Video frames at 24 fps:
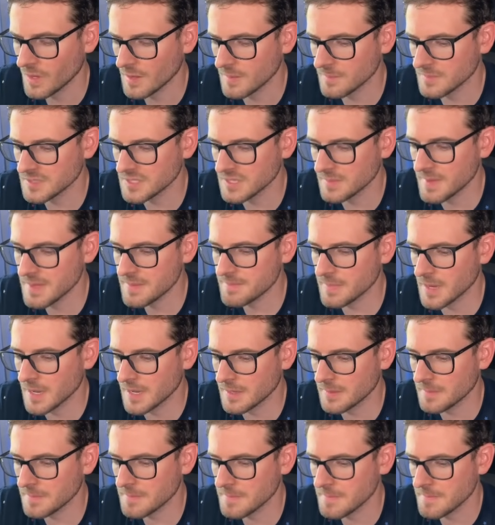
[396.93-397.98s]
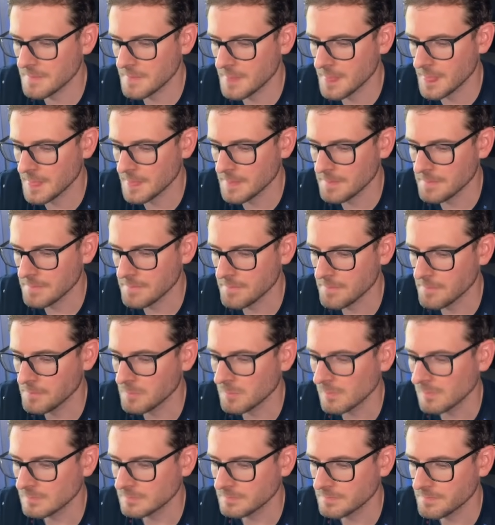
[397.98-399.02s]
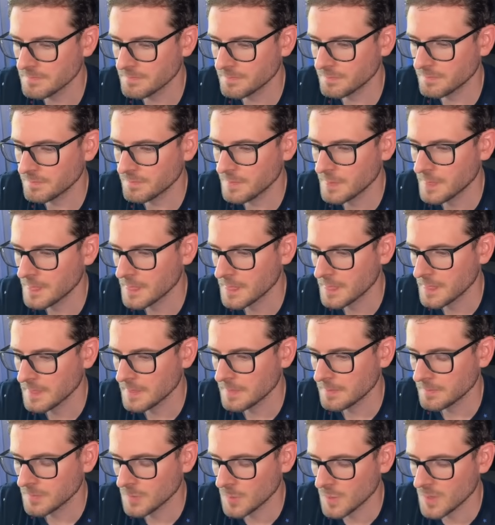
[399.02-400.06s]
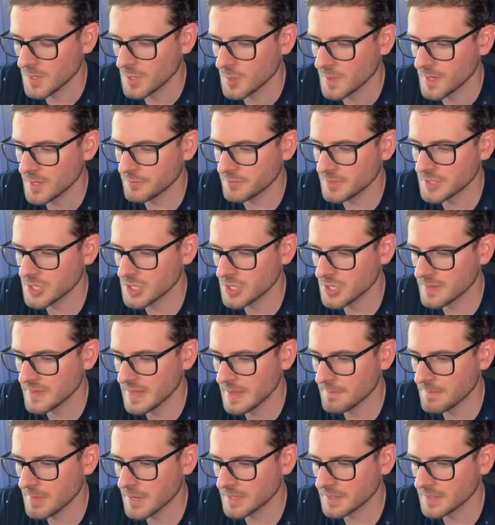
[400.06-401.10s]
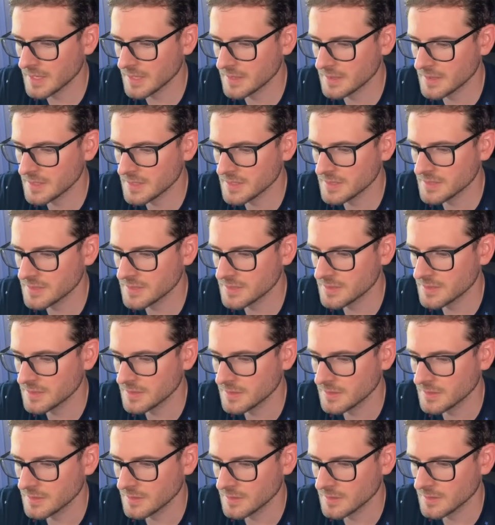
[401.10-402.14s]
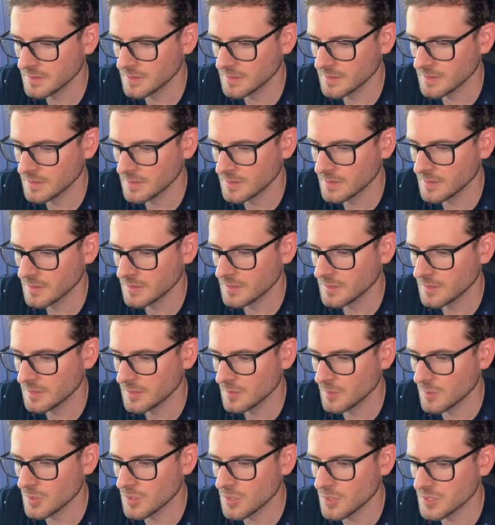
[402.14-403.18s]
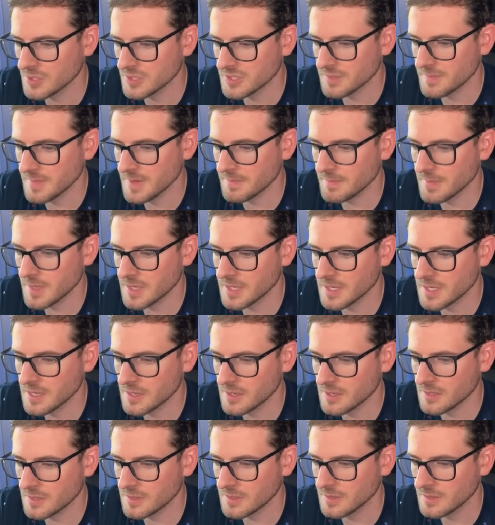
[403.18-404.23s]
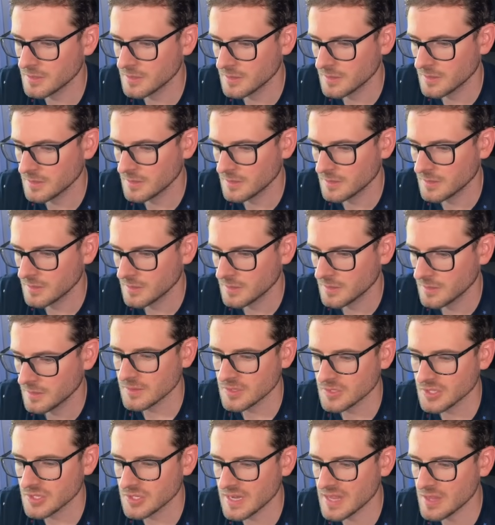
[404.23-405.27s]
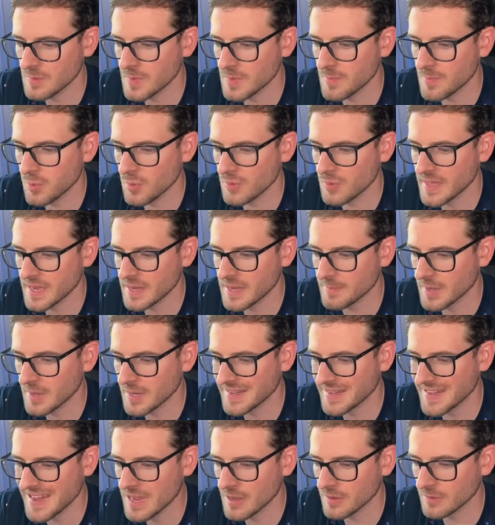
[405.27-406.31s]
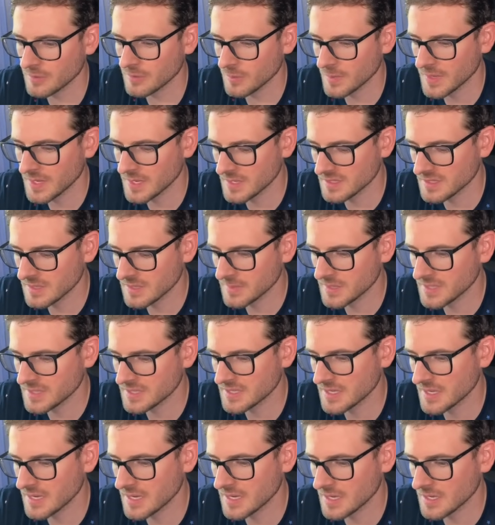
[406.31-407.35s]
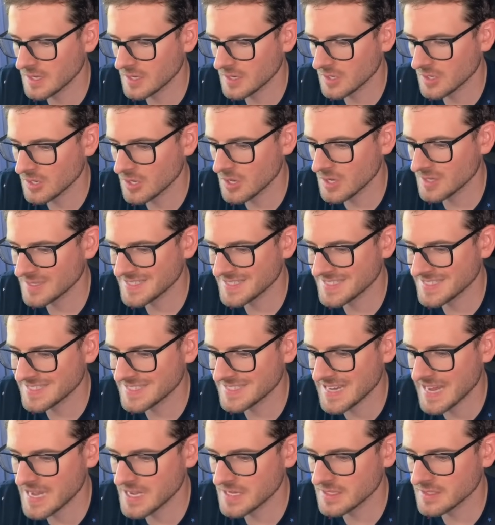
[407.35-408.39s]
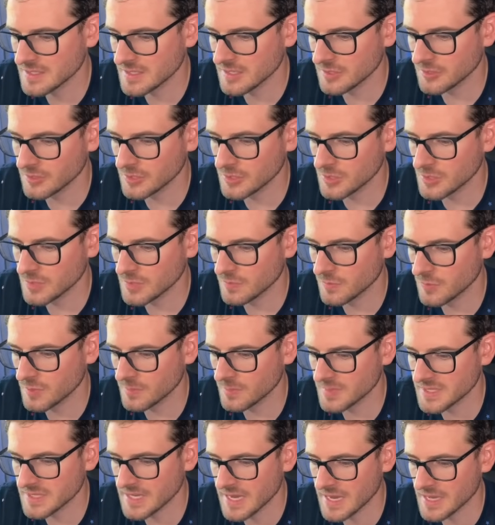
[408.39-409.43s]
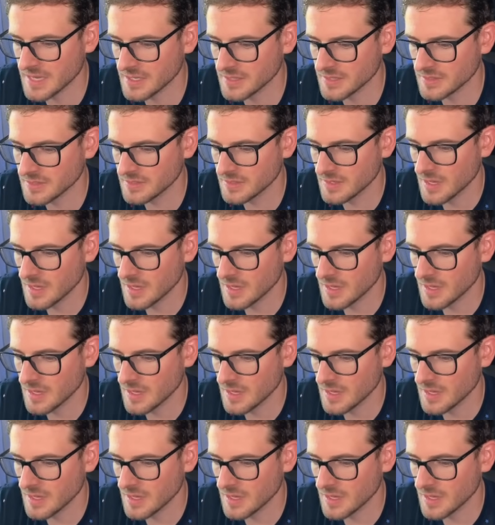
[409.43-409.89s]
submit button, we can go ahead and return that button like this. We'll call submit button here. So now that we pull that button out, we can simply say const status is equal to useFormStatus,